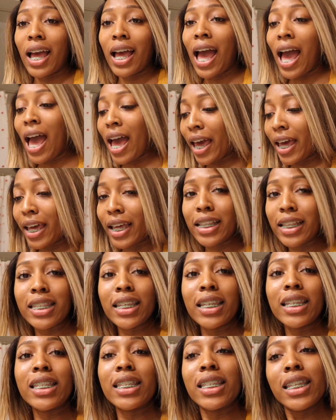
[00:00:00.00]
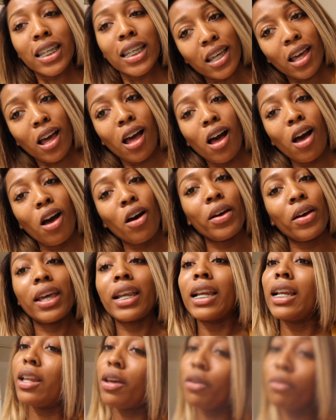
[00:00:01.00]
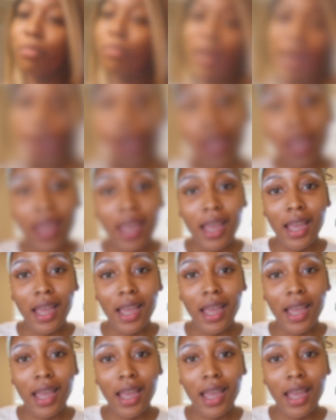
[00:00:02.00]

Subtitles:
Alright, see y'all in a little bit.